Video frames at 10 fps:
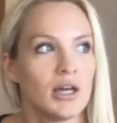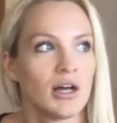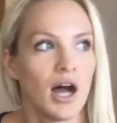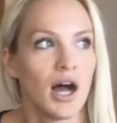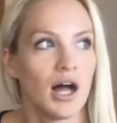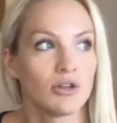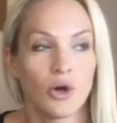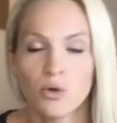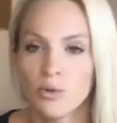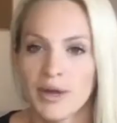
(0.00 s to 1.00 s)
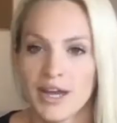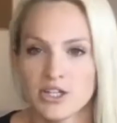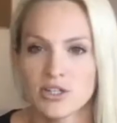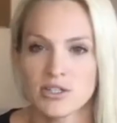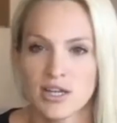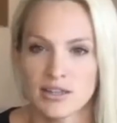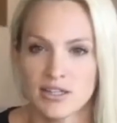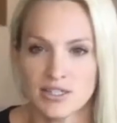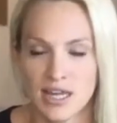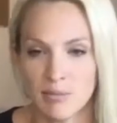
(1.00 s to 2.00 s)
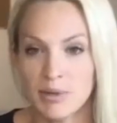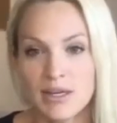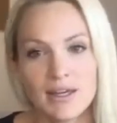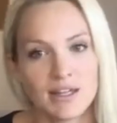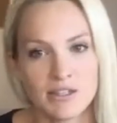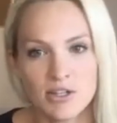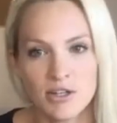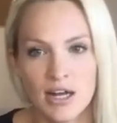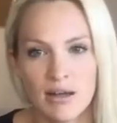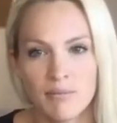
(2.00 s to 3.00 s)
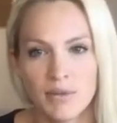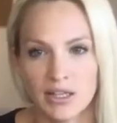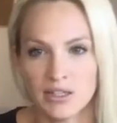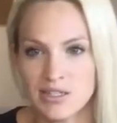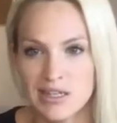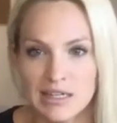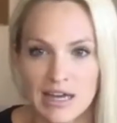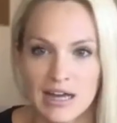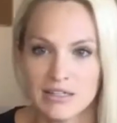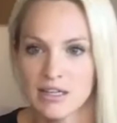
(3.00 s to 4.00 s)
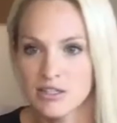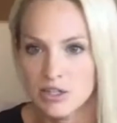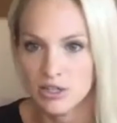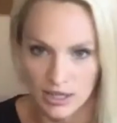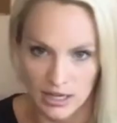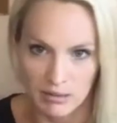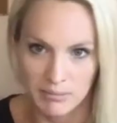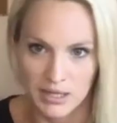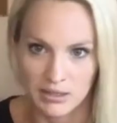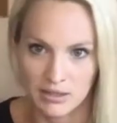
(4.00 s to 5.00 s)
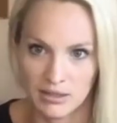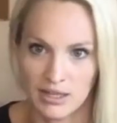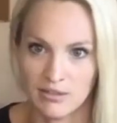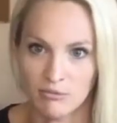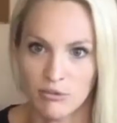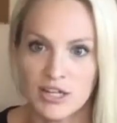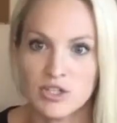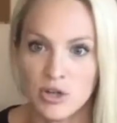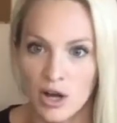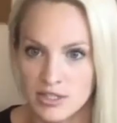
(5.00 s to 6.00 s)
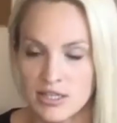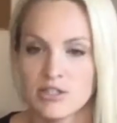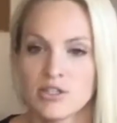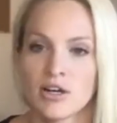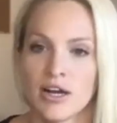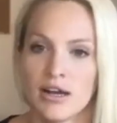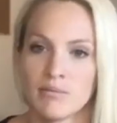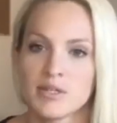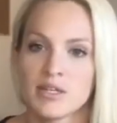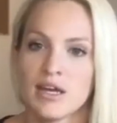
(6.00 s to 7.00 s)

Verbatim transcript: uh, local pages like the st pete instagram like the city has an instagram and then like restaurants instagrams